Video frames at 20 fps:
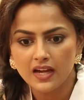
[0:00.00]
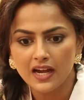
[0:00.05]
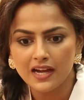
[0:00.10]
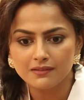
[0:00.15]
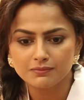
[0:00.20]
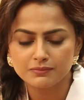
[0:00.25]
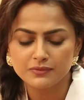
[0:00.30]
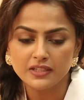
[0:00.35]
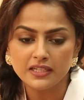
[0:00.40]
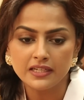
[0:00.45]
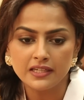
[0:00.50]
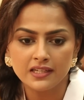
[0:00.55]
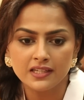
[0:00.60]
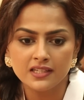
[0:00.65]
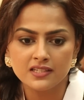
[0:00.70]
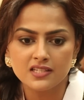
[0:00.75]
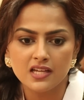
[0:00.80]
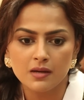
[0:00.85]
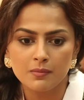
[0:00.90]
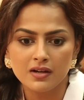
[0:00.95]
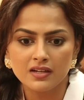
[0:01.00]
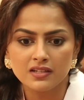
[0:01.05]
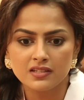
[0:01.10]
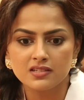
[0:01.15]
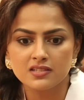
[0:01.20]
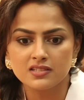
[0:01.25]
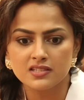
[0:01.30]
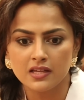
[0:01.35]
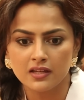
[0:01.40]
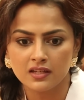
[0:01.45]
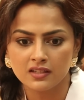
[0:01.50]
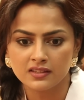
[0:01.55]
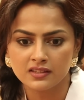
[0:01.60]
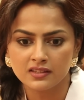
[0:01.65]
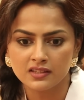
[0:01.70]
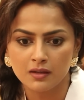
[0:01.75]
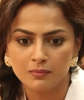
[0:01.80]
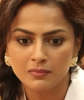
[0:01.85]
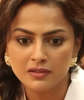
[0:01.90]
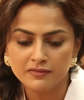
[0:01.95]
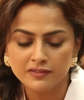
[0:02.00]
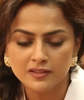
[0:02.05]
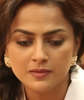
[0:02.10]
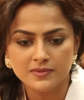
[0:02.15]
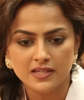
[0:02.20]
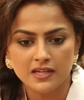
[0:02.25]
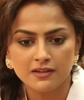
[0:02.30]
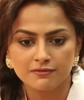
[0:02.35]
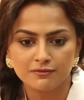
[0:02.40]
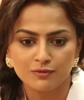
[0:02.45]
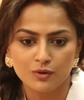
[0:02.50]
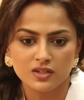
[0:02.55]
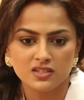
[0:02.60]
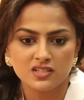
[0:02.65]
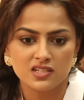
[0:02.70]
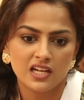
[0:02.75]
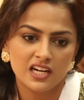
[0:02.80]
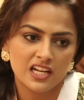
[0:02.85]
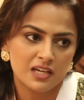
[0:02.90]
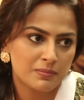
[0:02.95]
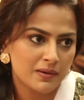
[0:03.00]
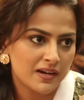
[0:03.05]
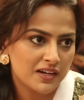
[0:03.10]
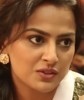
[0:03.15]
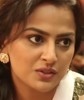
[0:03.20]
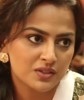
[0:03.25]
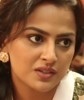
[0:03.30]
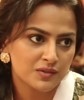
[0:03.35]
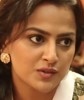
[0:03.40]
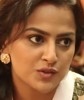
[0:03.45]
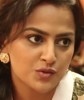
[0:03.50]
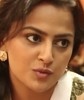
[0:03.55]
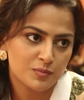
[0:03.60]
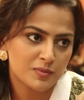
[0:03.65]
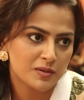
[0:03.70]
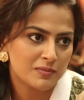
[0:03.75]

Tamil films, I've watched Alai Paayide, which would